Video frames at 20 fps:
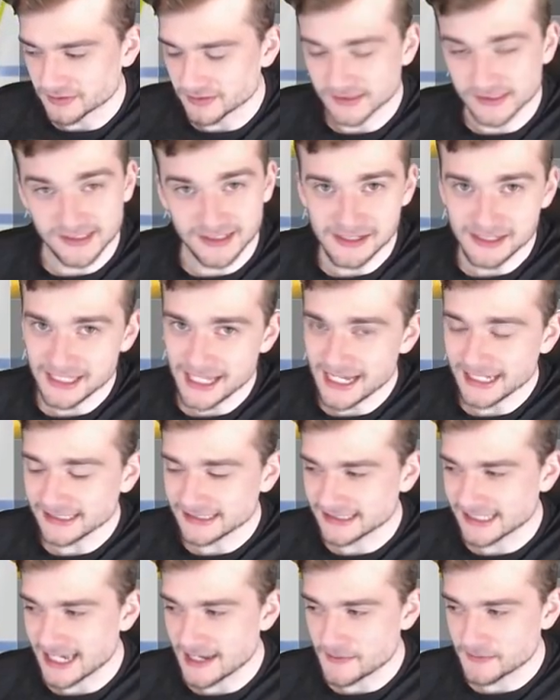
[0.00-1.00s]
We saw
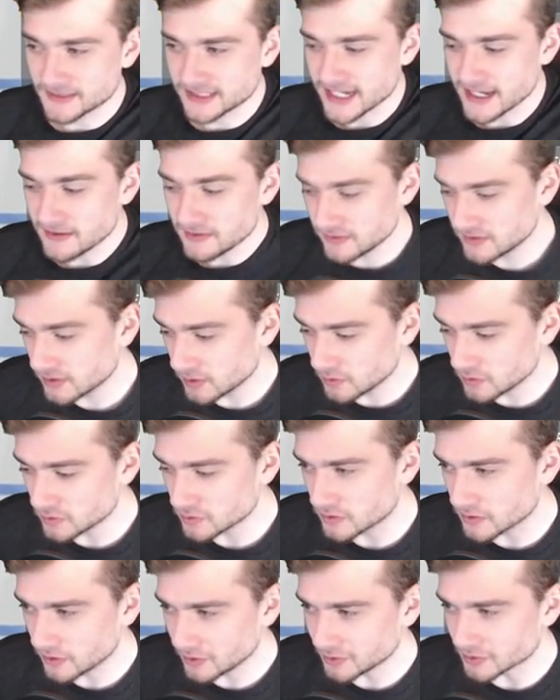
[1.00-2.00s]
last game ten
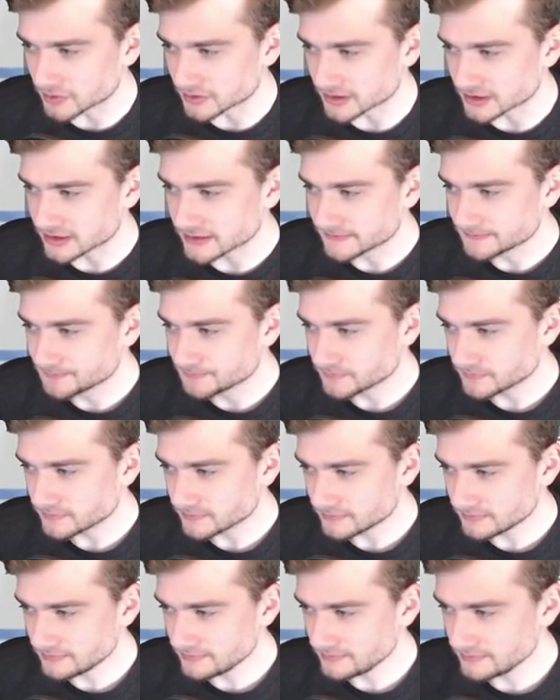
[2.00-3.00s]
total goals.
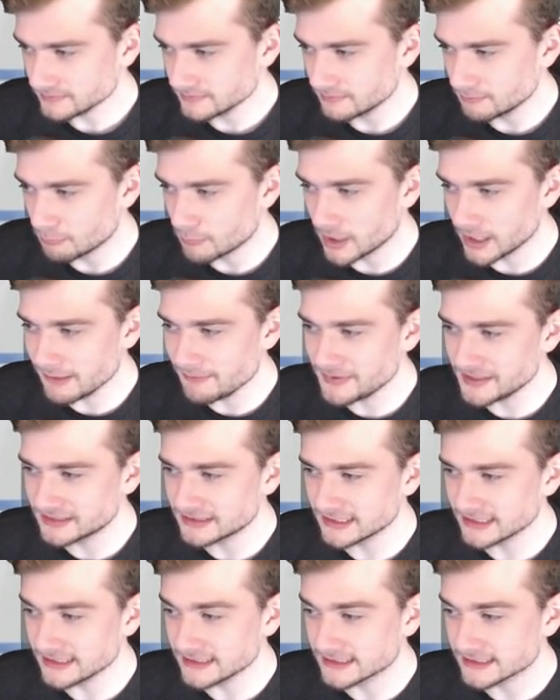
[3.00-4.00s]
Might be
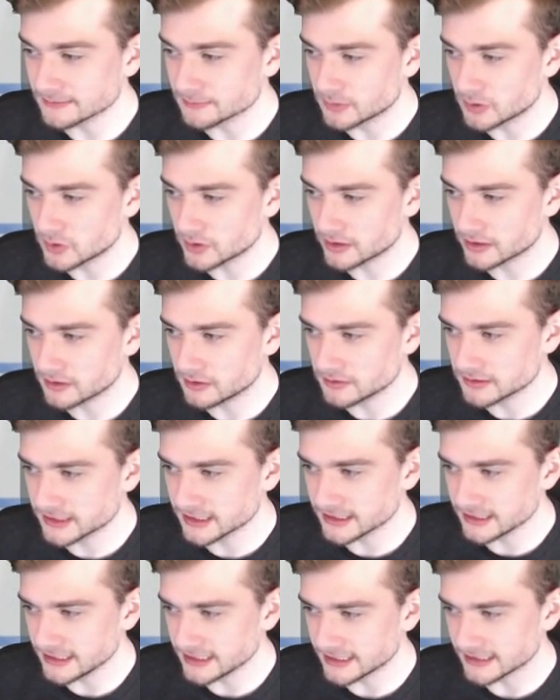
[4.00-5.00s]
seeing some poor
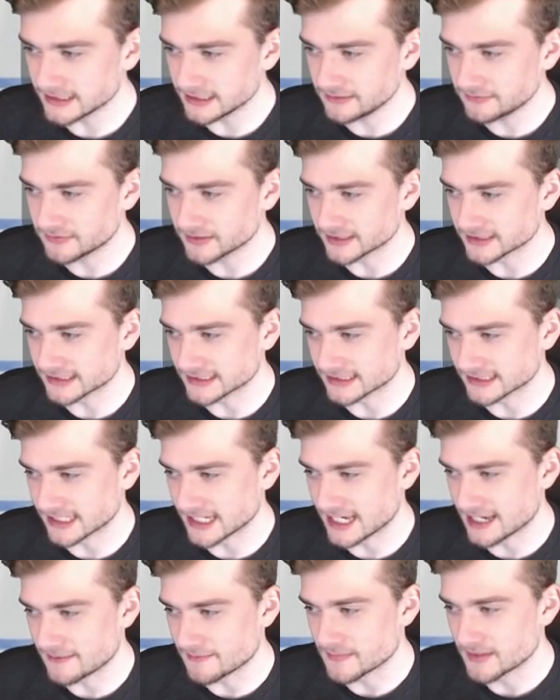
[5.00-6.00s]
goaltending and defense this
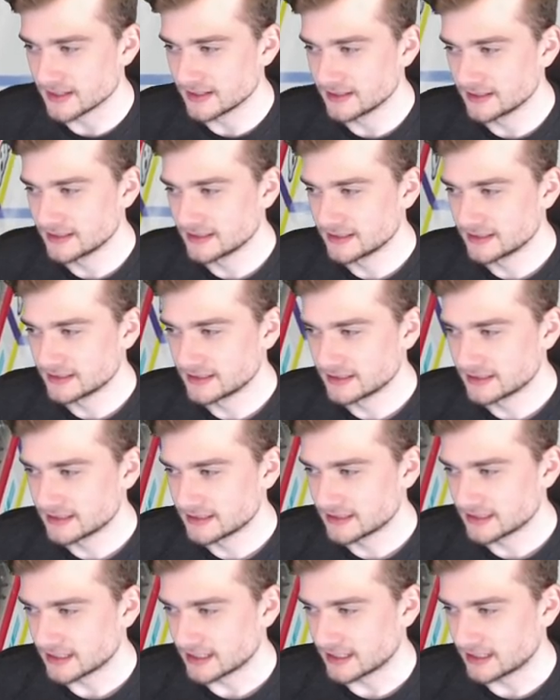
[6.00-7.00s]
game.
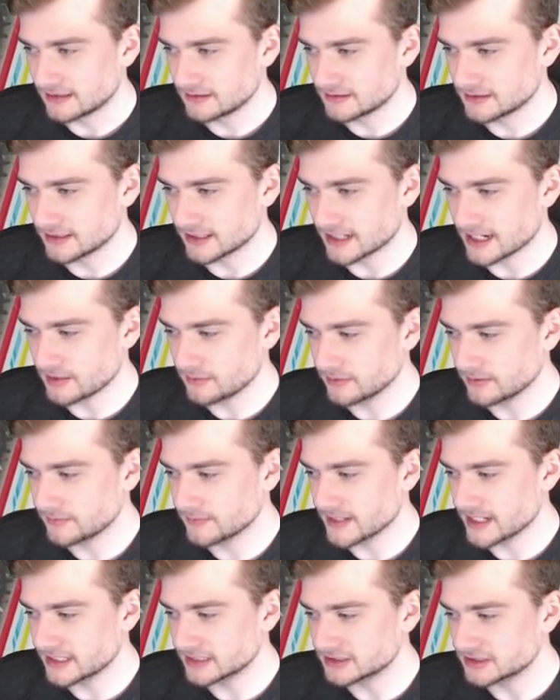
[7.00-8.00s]
I don't know how we
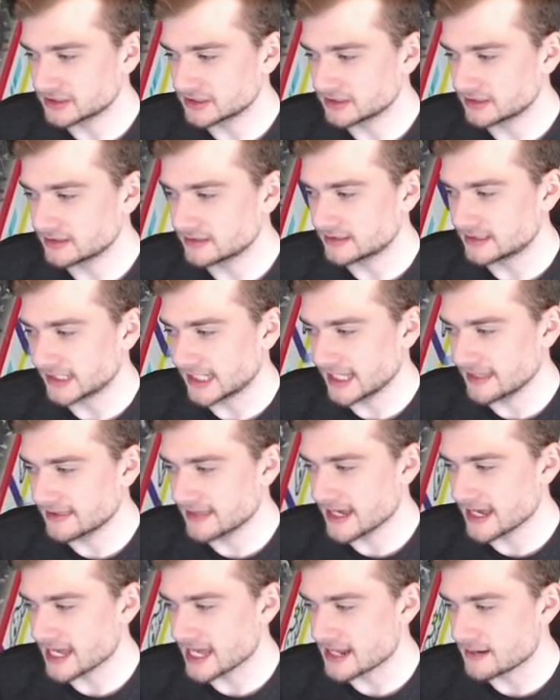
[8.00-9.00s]
managed to, to get
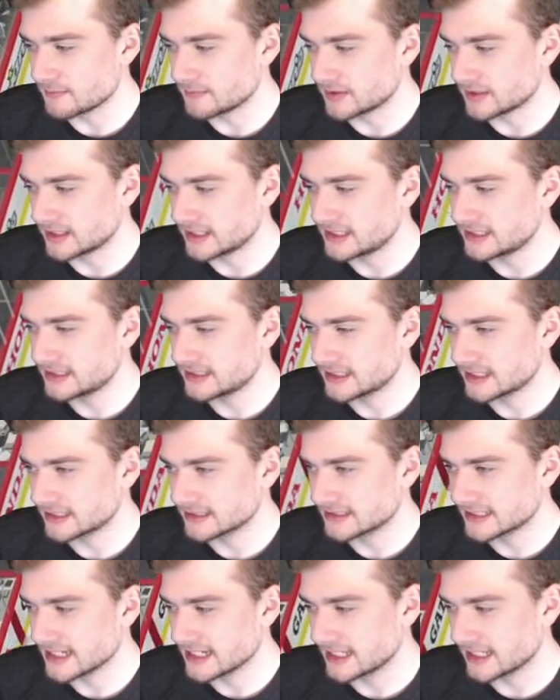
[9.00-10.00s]
that, but
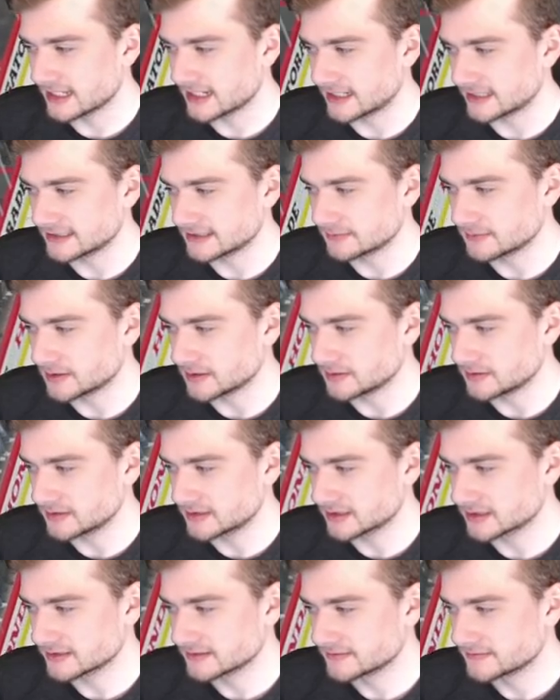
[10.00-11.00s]
I'll take it, I
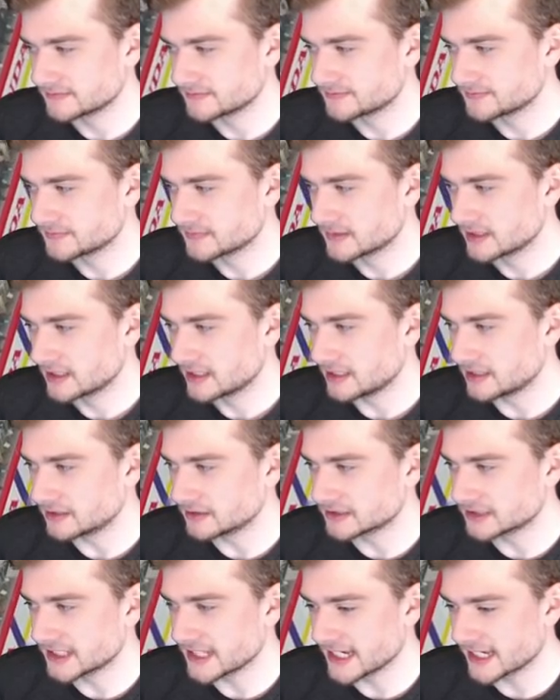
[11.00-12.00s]
suppose.
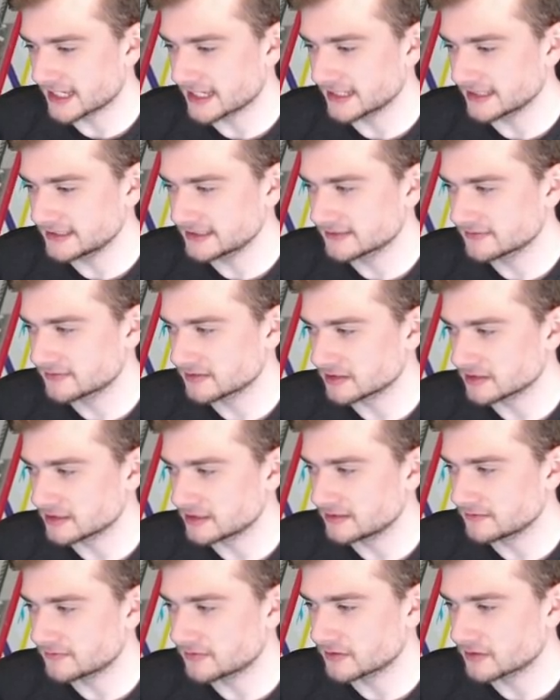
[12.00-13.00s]
Here's Hicketts
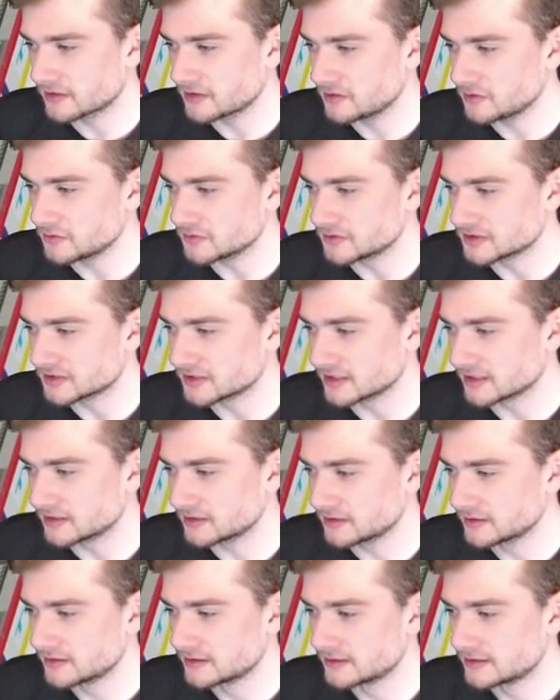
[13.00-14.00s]
filling in for Hughes still.